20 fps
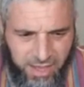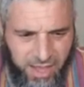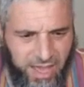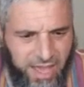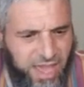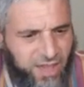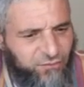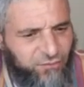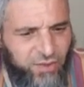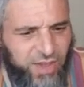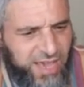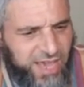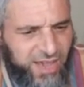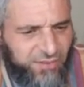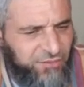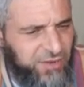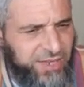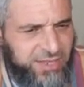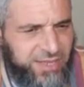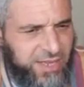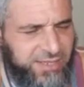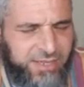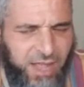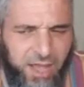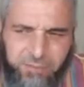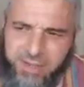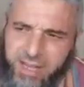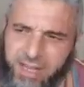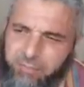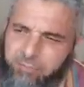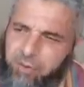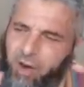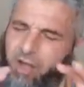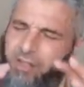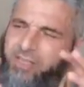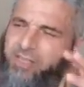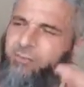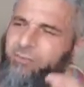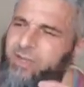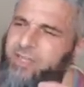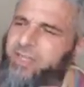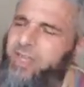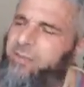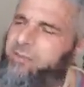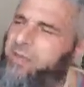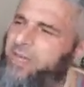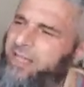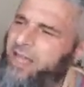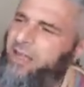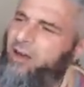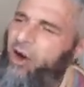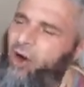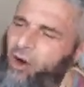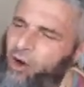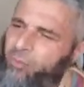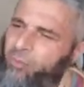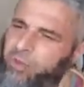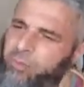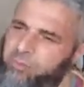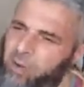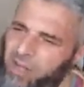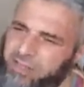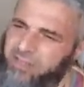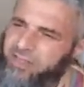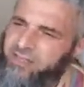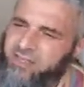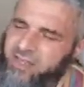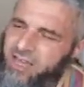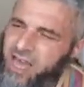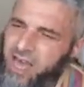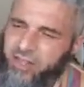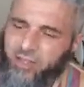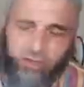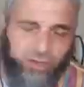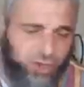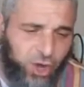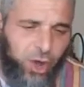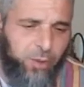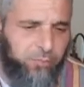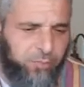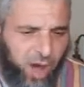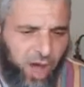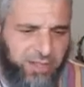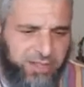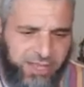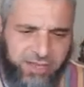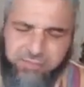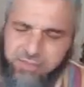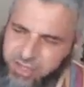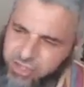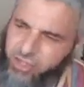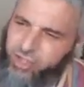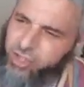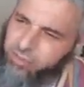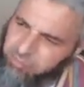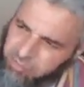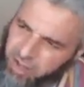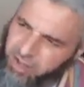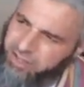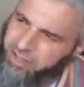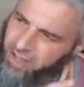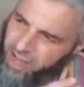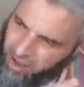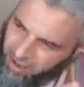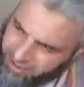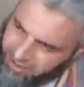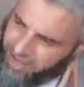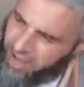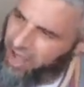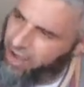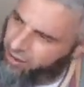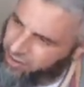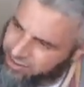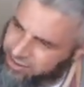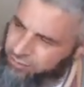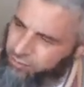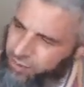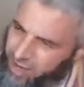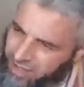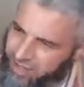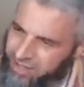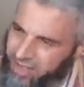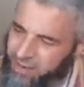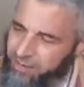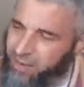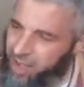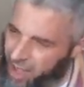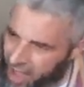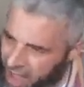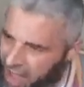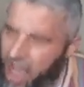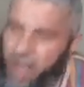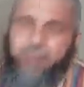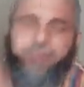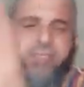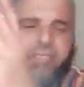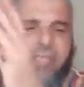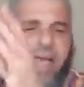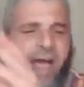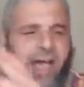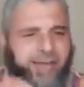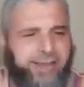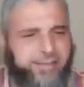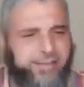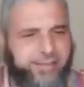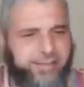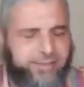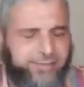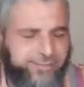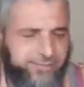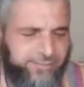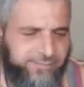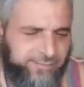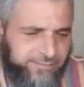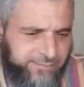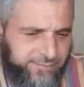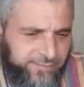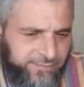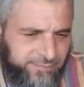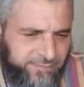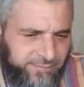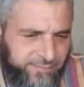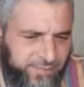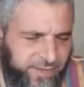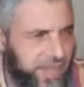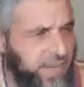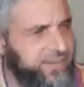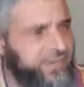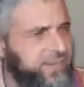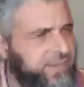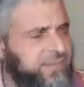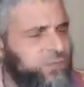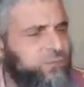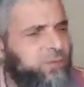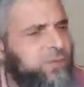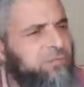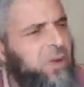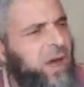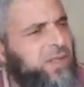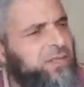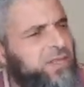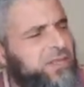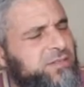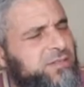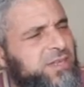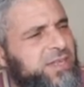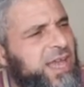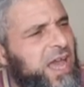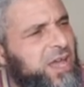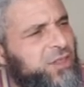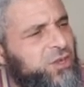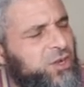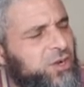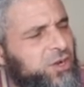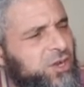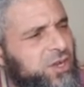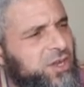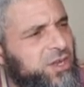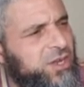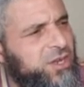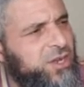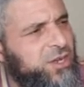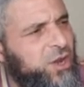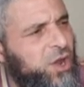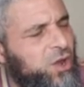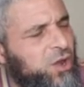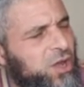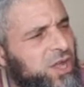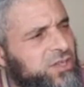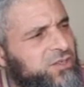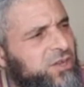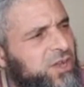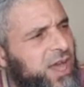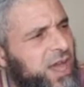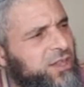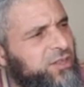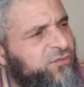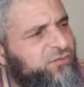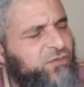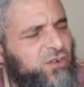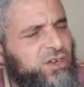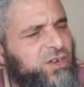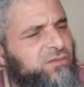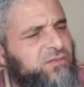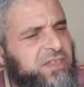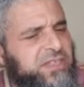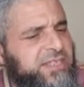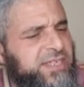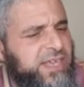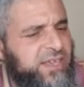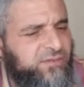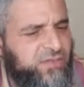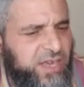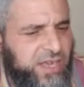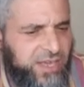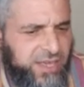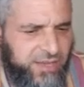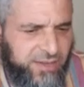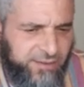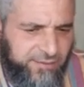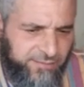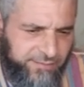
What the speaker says: Every evening does not mean I'm bonding with them here at home. We're bonding together. No, bonding means you bond outside. Yes, we bonded together. You know, together in front of the TV.